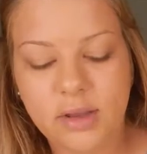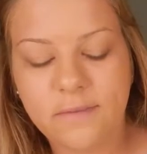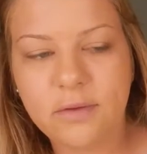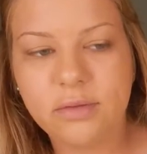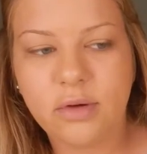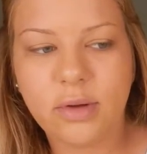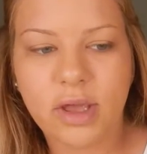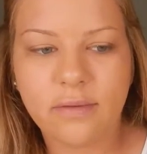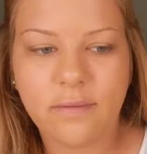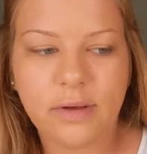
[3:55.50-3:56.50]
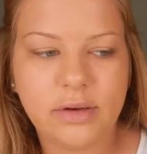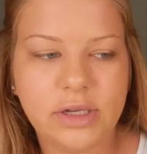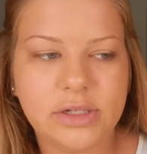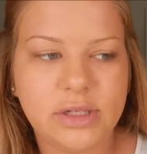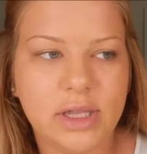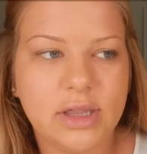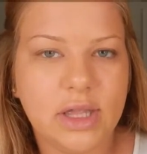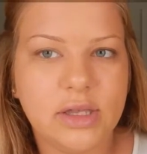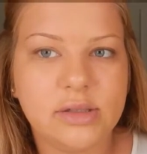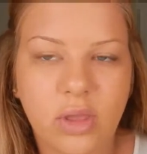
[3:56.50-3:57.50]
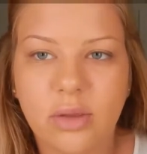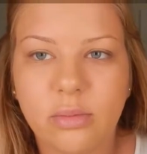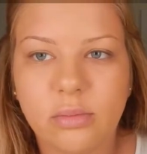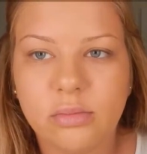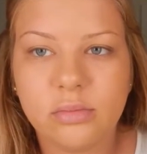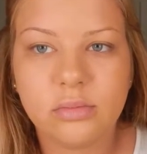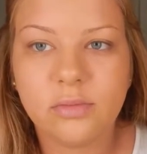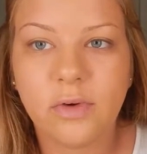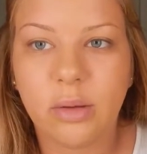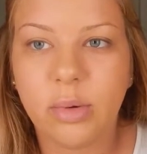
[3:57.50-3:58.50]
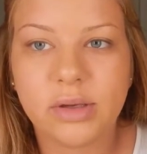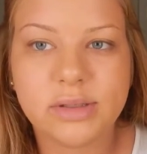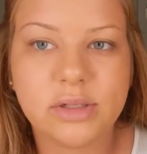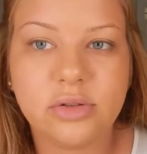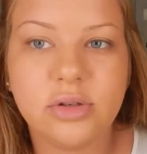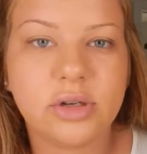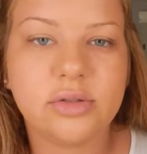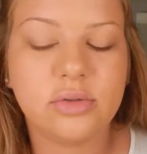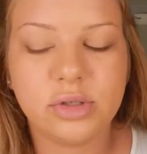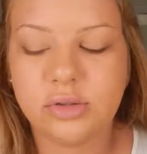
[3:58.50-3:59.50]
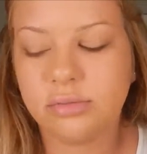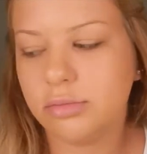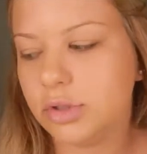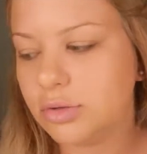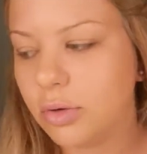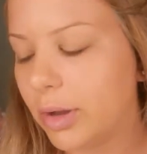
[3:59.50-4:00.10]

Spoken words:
if you don't have a foundation like this, like $5 at the drugstore, so just go